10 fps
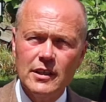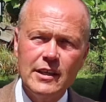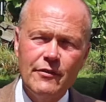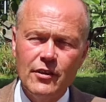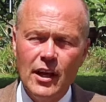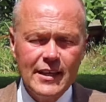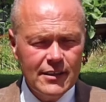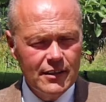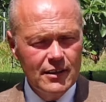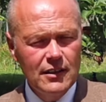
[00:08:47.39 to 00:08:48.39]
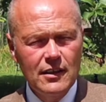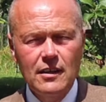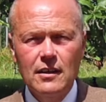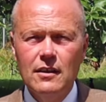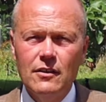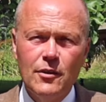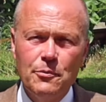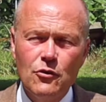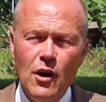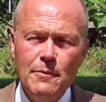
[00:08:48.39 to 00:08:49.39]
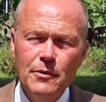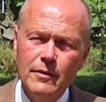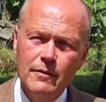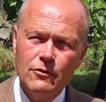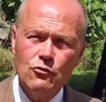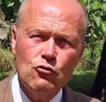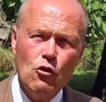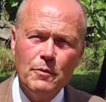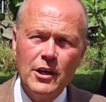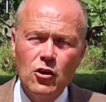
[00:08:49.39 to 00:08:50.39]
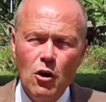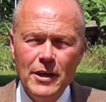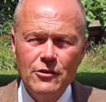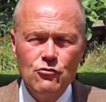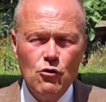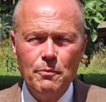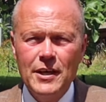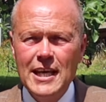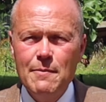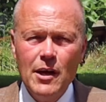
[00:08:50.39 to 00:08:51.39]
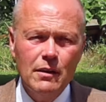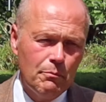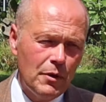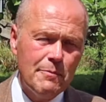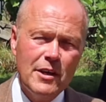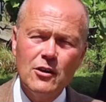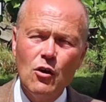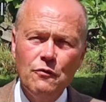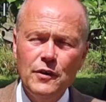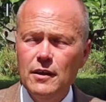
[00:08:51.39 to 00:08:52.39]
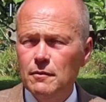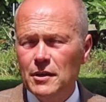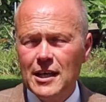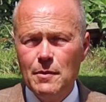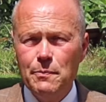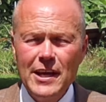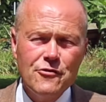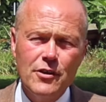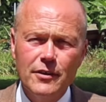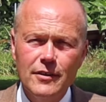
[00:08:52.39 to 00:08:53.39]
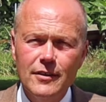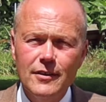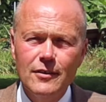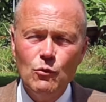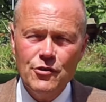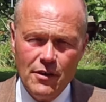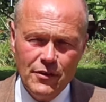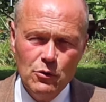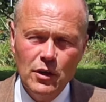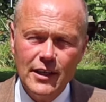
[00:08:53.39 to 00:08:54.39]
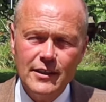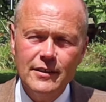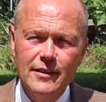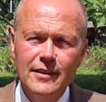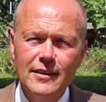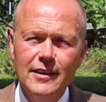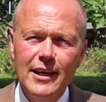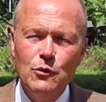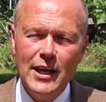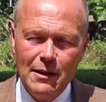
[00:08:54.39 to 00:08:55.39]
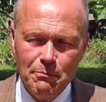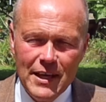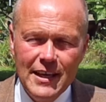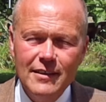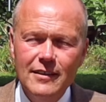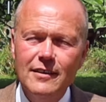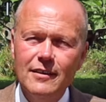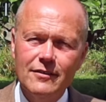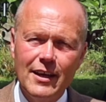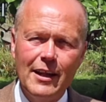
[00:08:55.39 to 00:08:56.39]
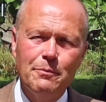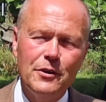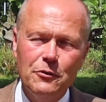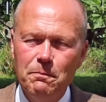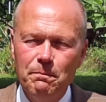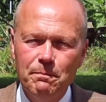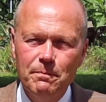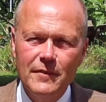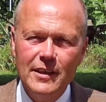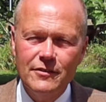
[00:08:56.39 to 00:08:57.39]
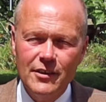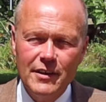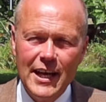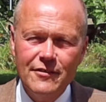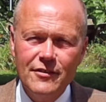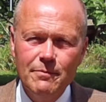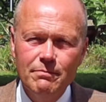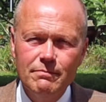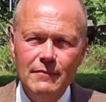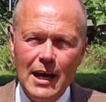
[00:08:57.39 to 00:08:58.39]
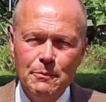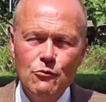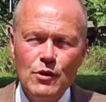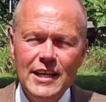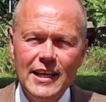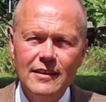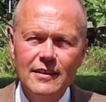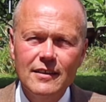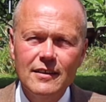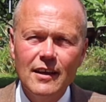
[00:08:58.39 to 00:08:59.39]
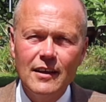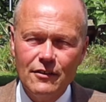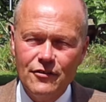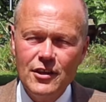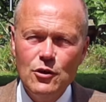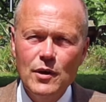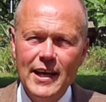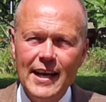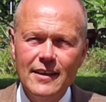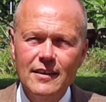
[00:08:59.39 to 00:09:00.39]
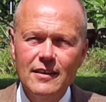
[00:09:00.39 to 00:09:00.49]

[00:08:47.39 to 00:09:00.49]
give us a like, subscribe, drop me a comment, drop me an email, buy me a coffee, become a patron, whichever you like. It would help me to help you. Until the next time, happy reading, and I'll see you again